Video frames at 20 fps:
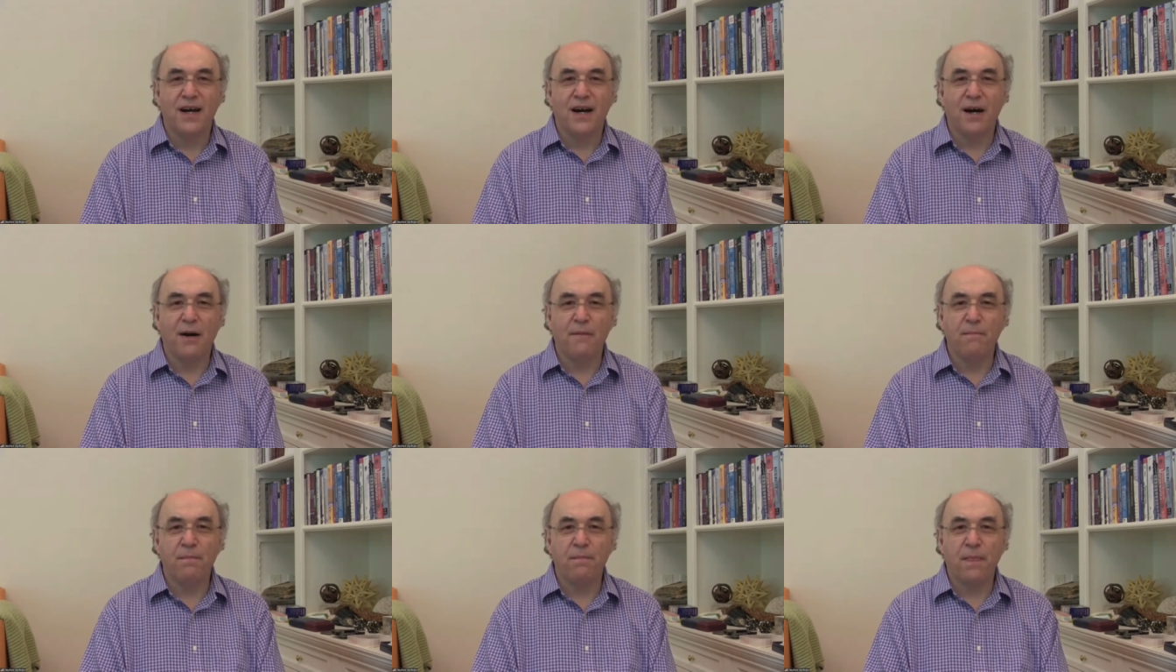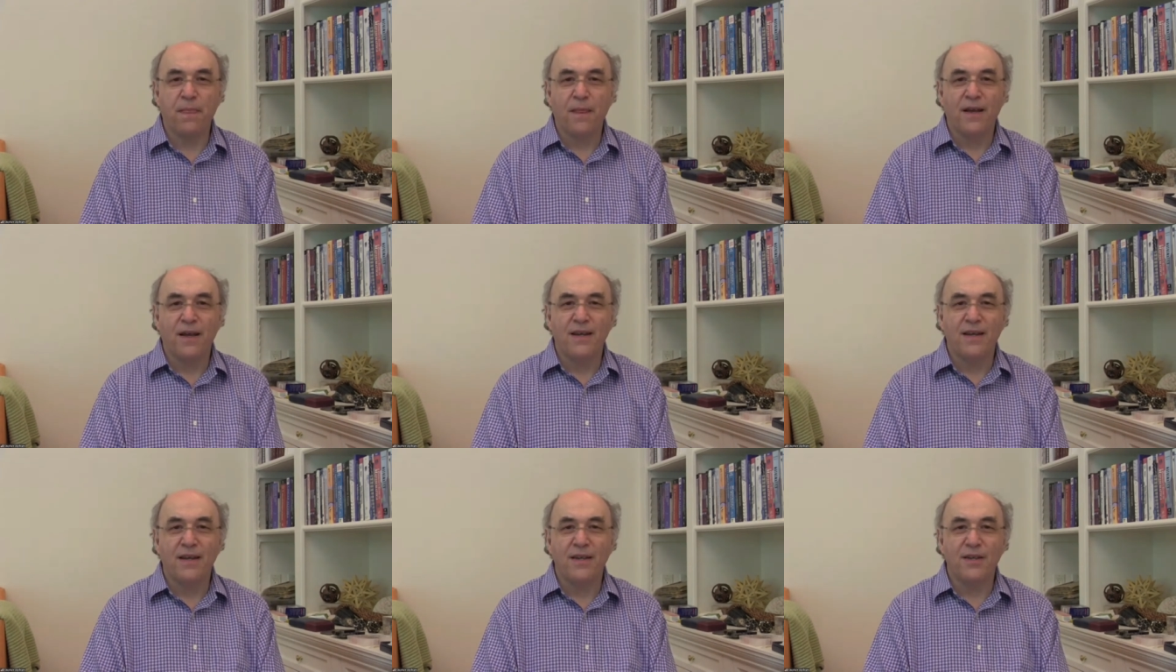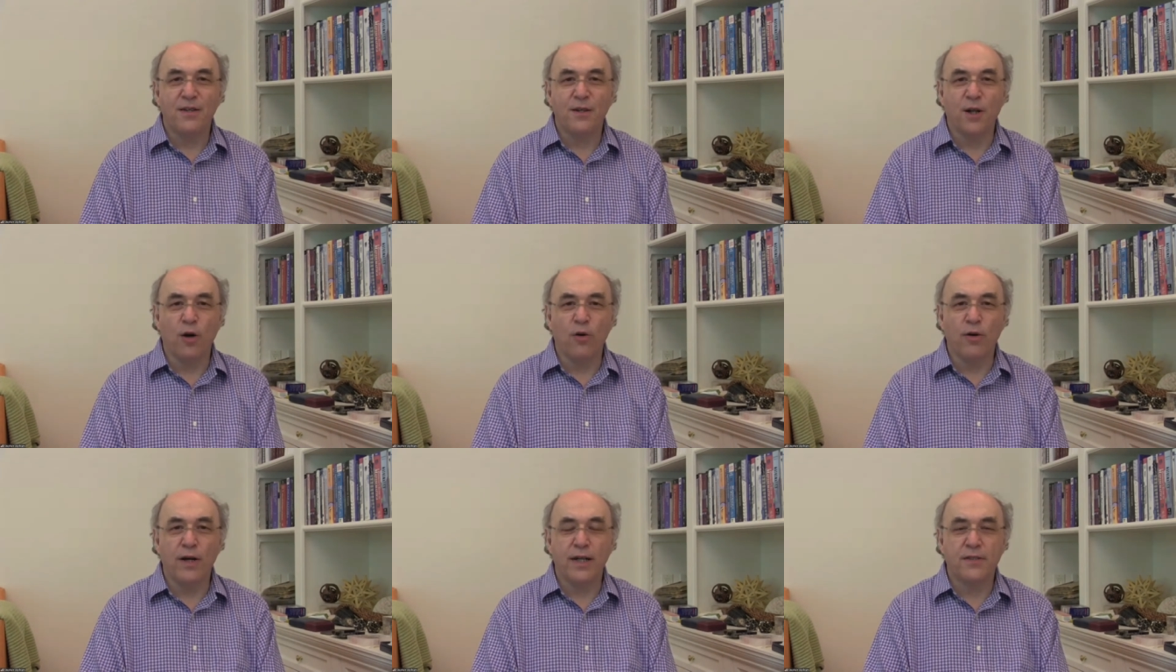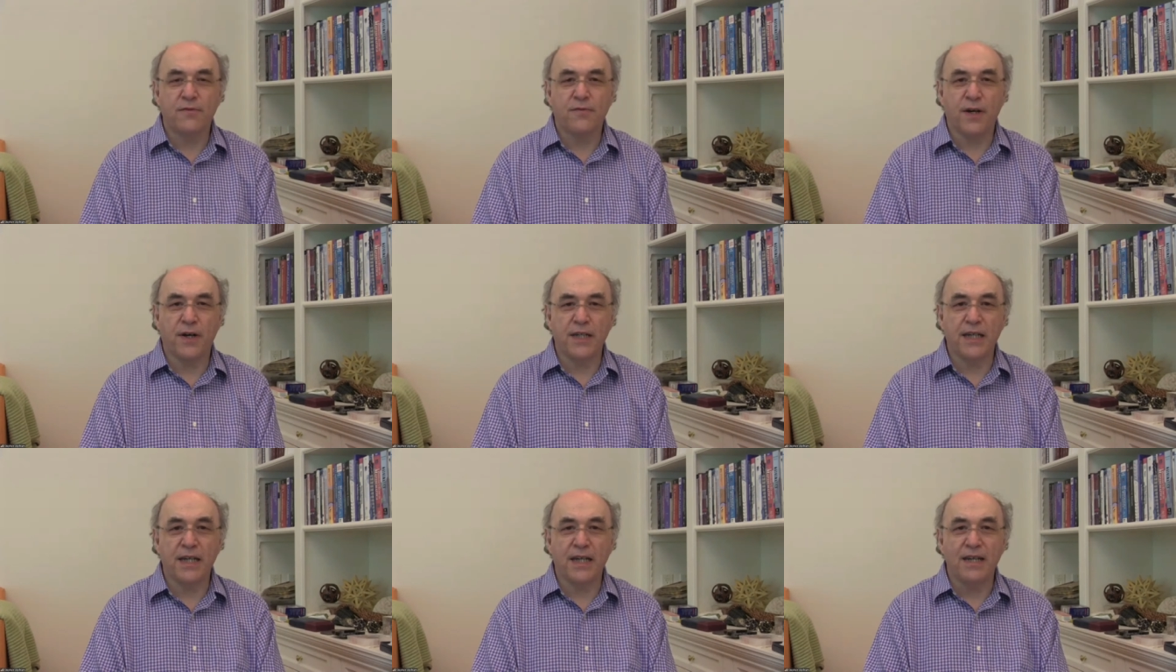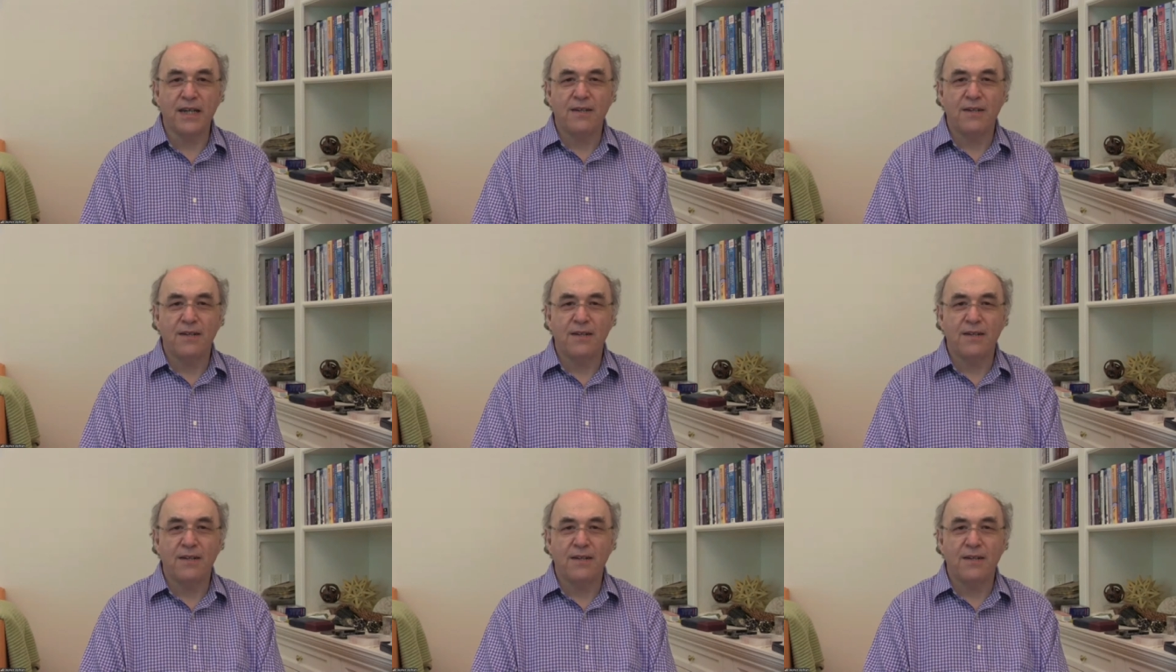You know, it's funny.